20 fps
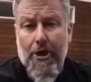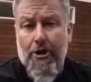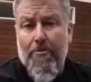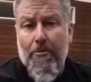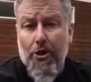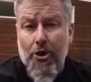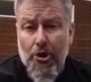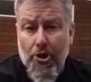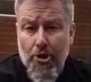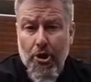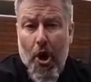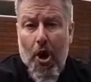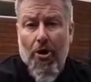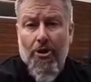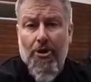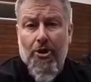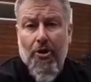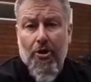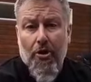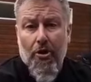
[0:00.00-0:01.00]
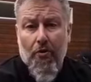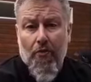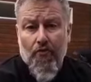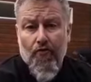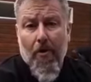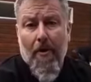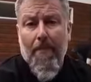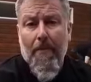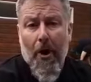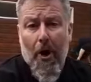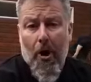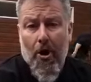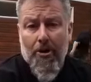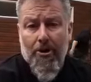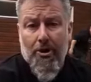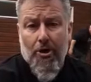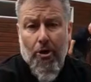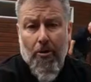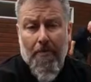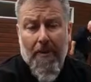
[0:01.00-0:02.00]
You must not run the
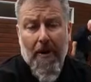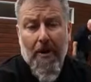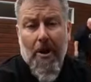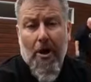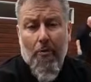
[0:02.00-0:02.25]
hot tub